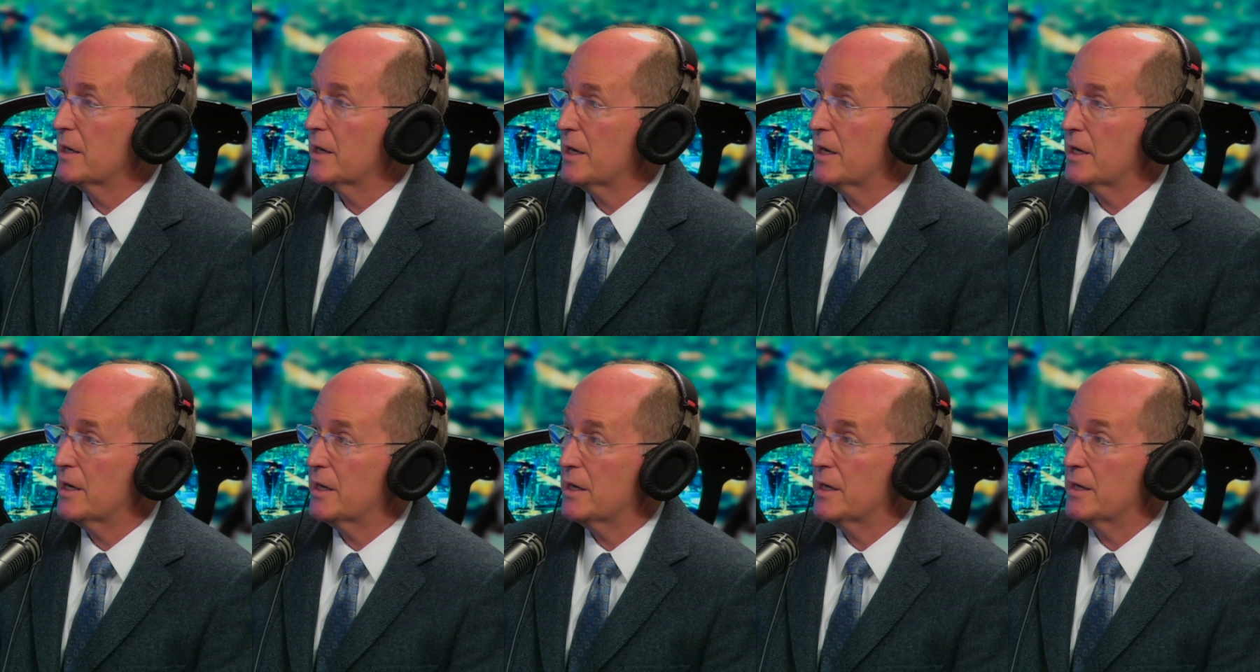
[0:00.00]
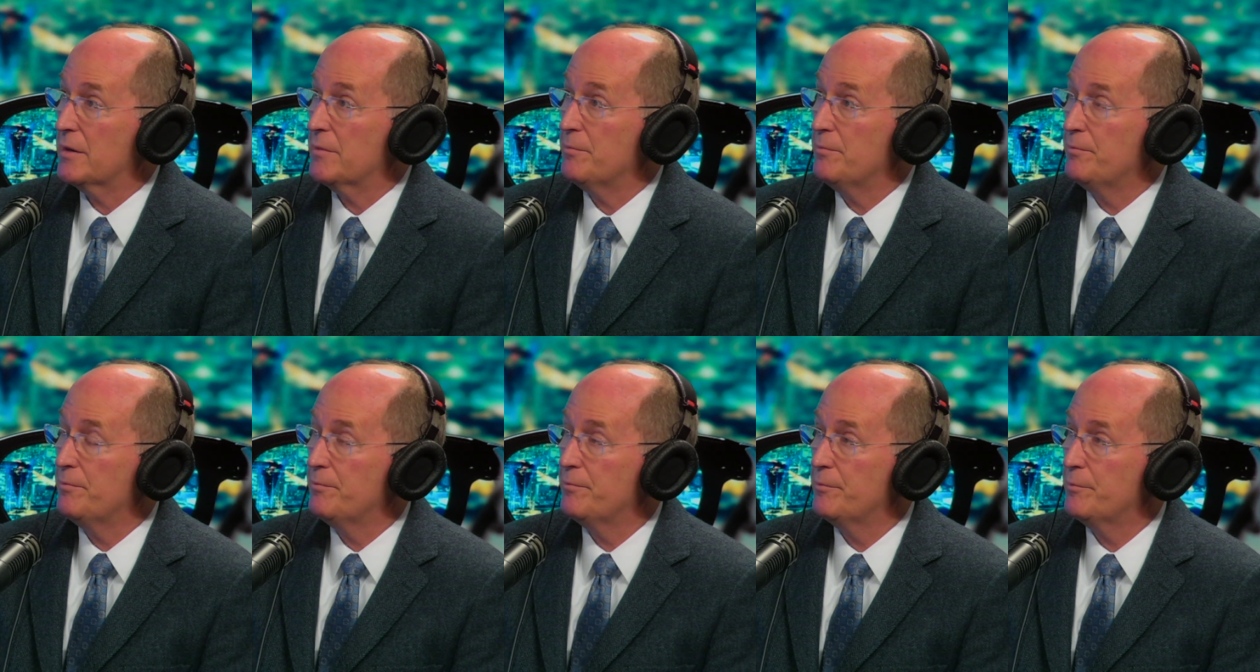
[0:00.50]
Um,
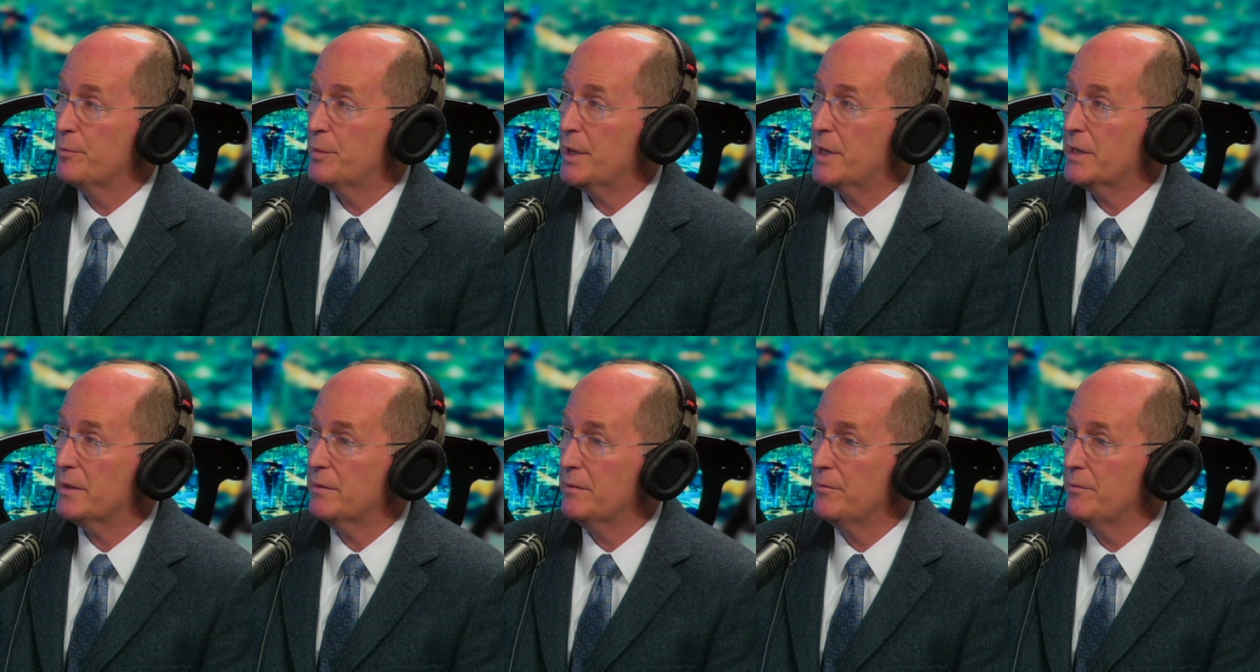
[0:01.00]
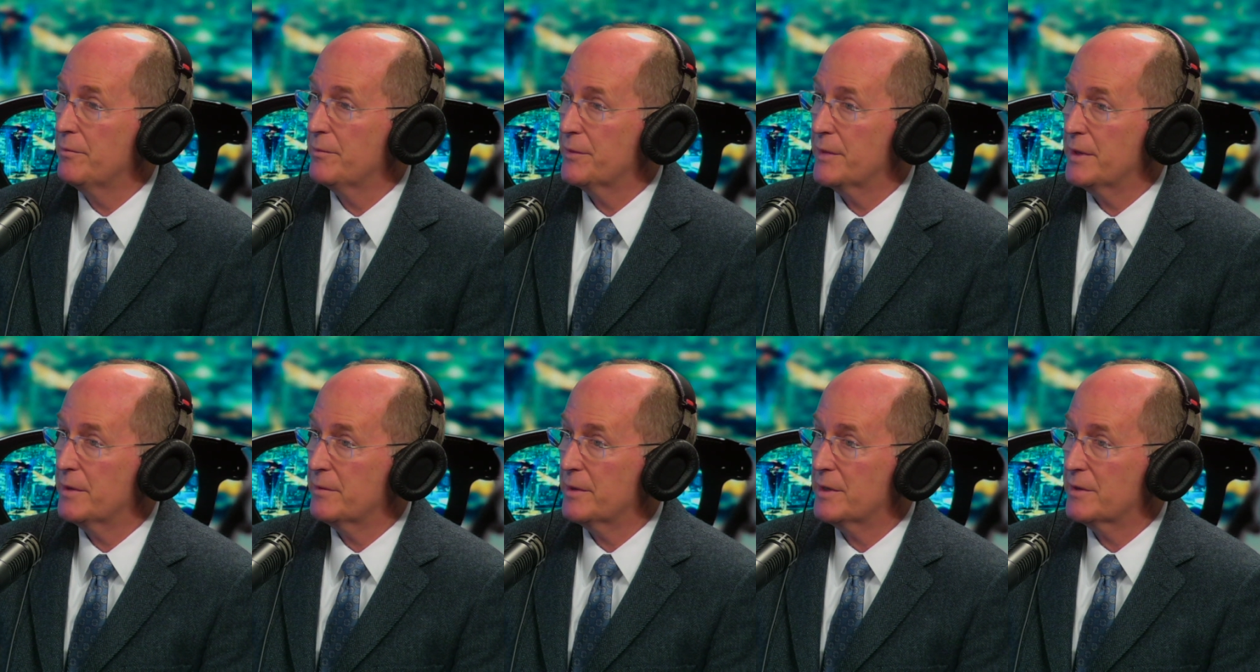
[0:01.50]
but
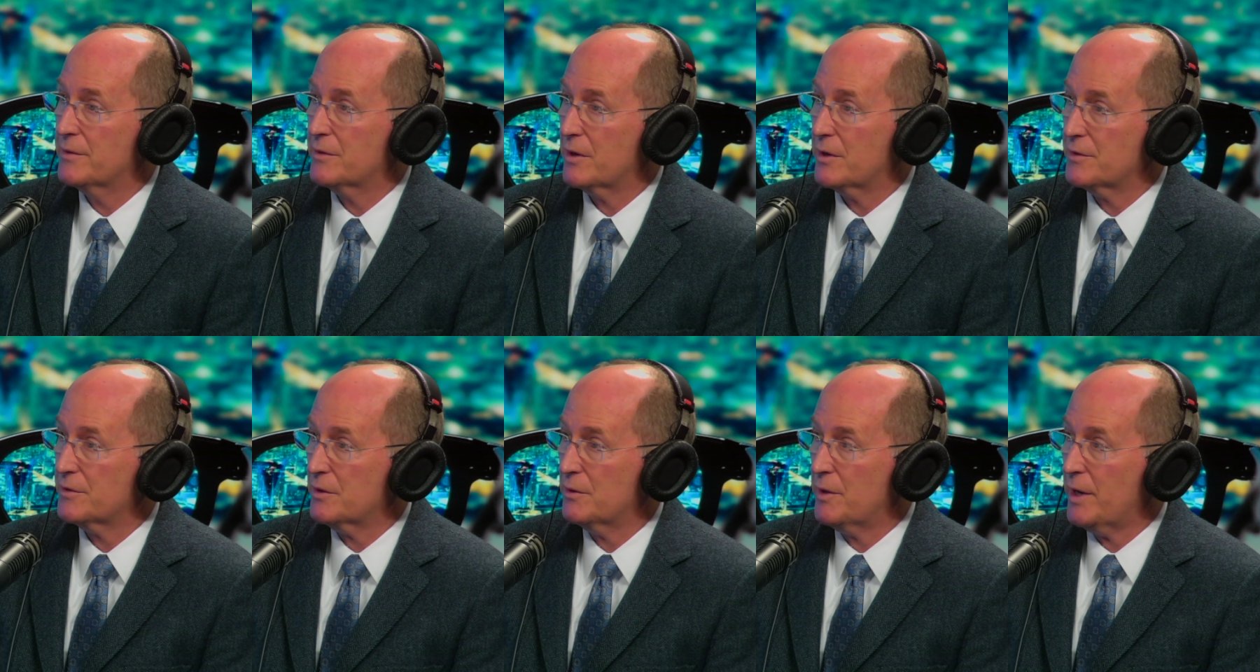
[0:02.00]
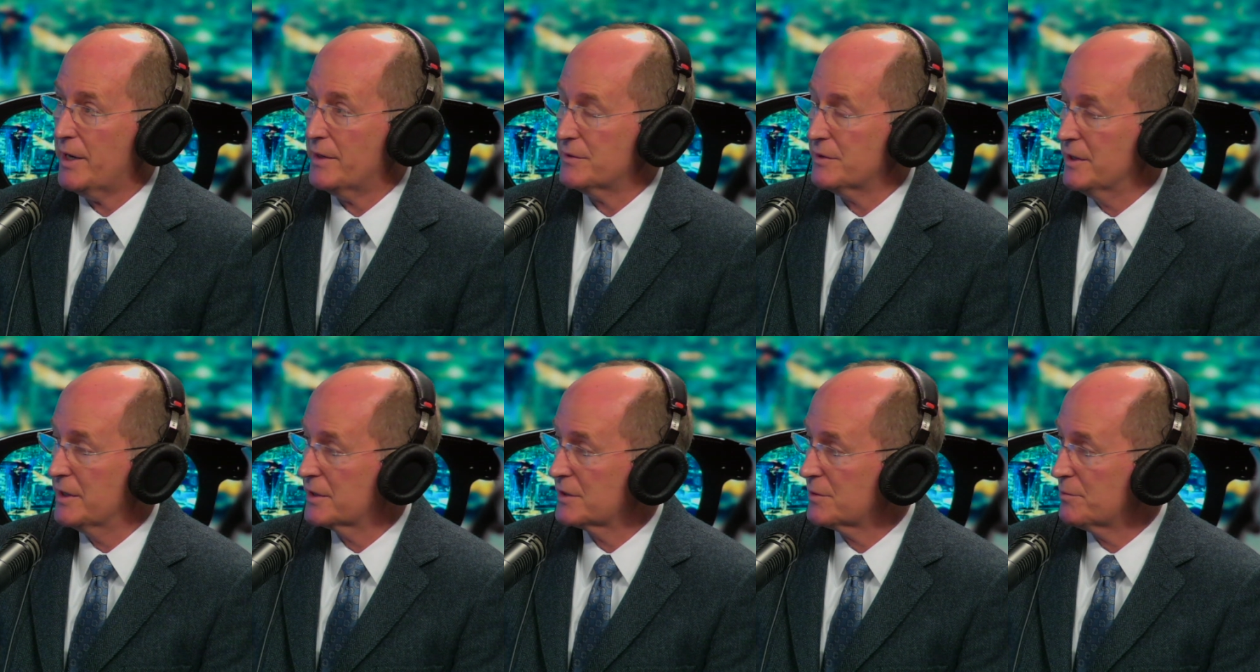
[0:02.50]
it also has
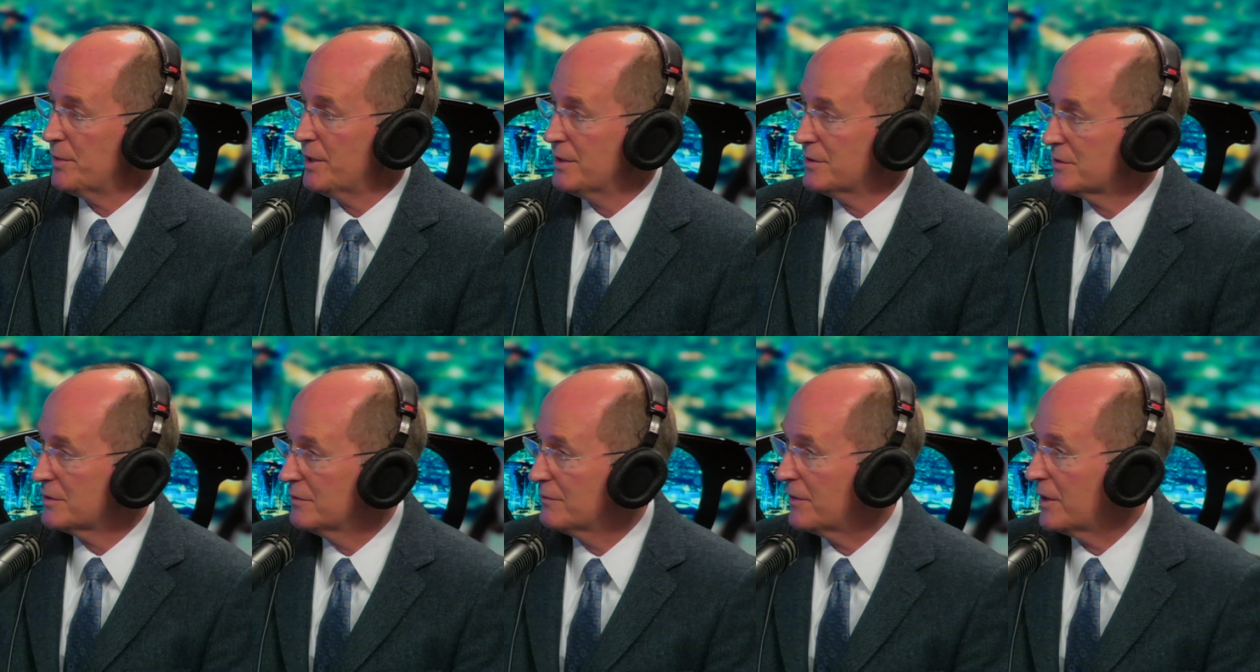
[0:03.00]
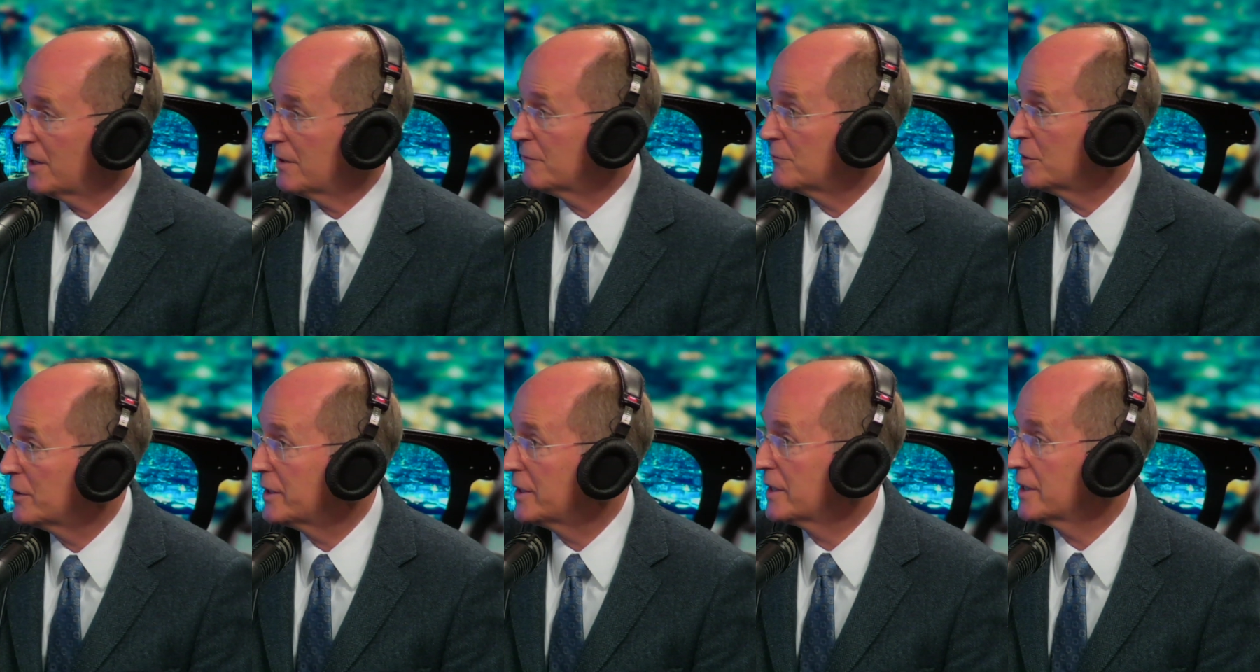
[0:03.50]
an expense involved
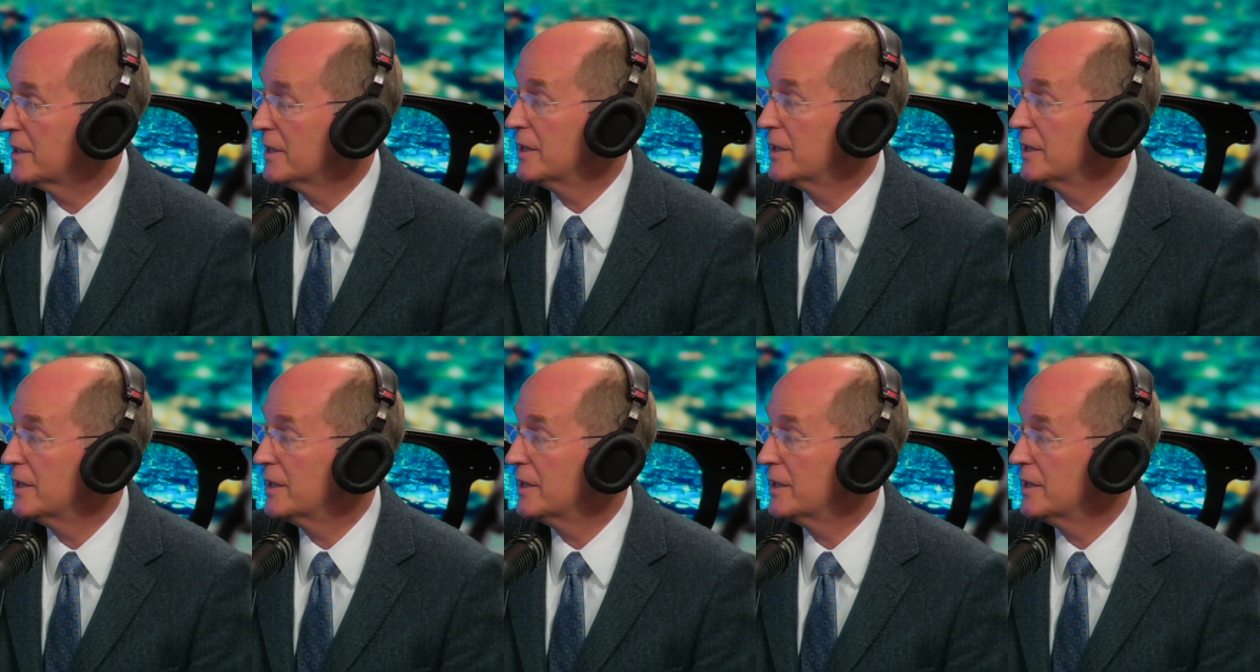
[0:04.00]
with it.